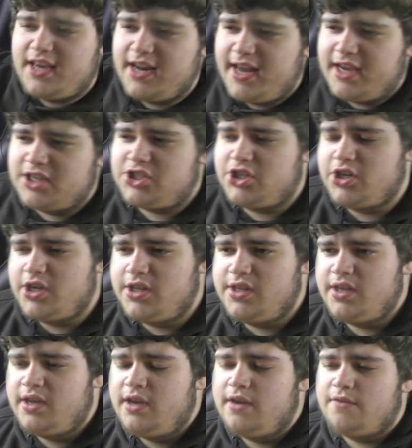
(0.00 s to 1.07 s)

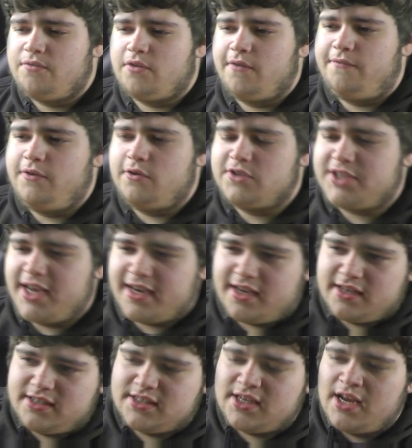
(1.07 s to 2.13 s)
connection for a few
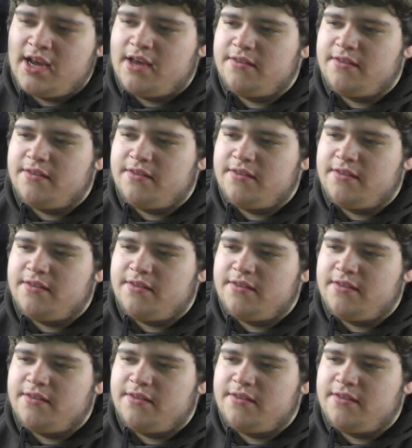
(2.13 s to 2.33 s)
seconds.